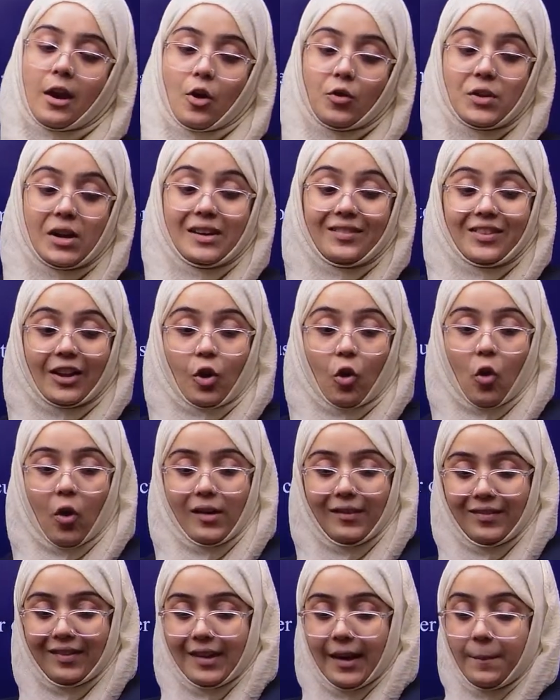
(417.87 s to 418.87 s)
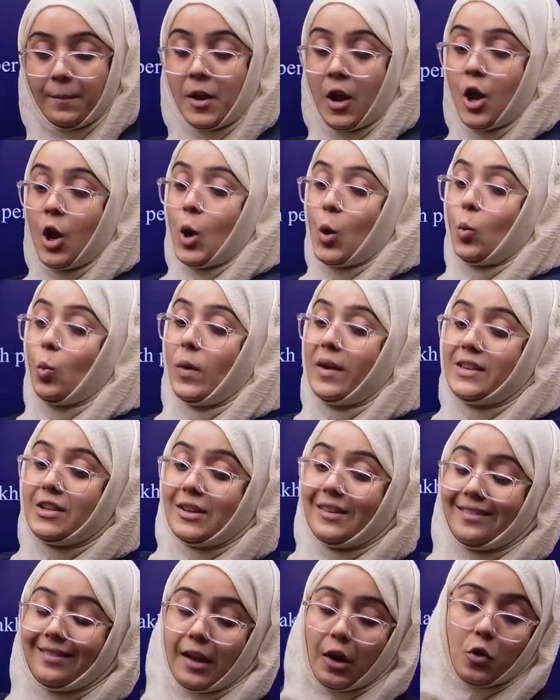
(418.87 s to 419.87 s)
now there is a concept which
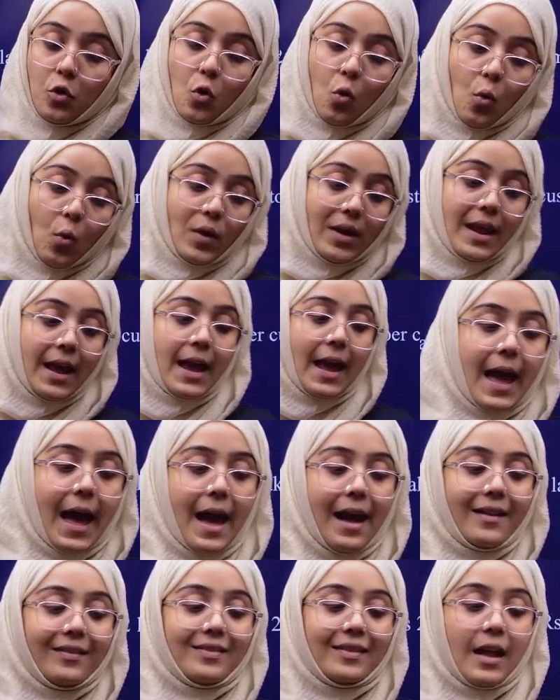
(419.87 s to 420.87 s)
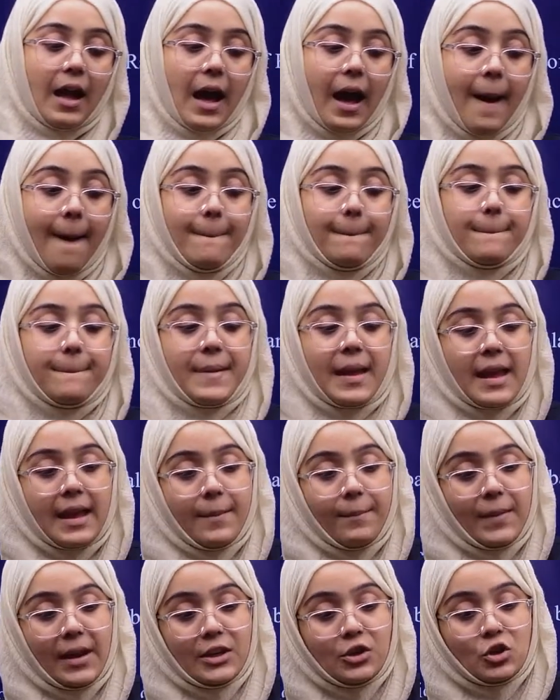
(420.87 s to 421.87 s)
is known as a
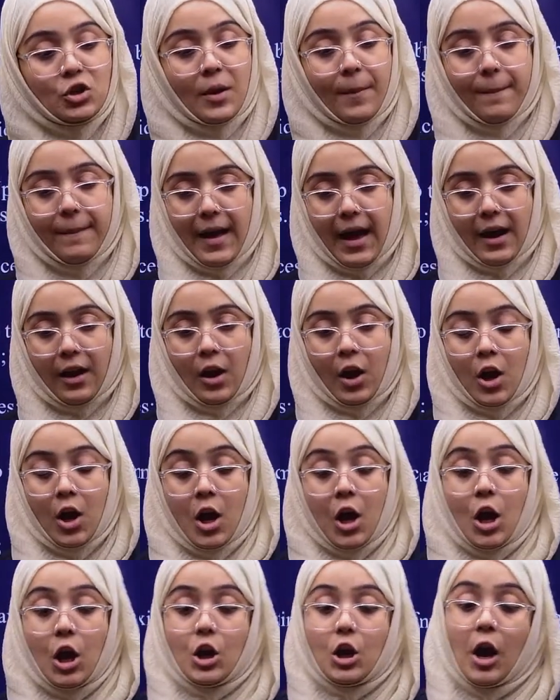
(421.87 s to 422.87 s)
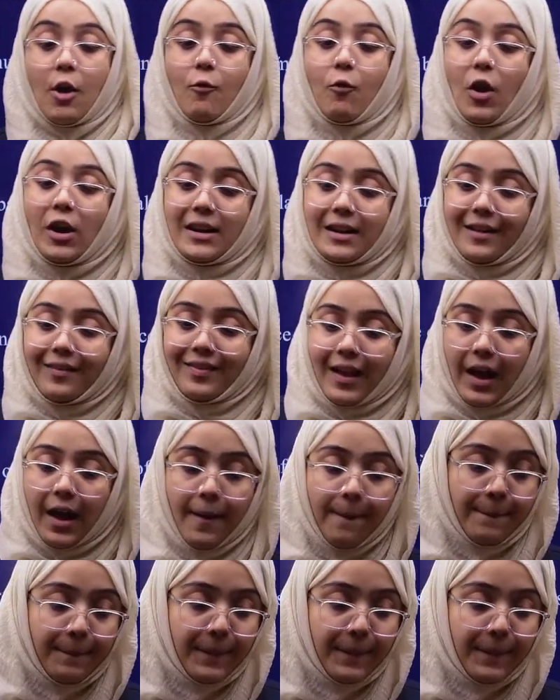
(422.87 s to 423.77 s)
payment bank. Now, what is a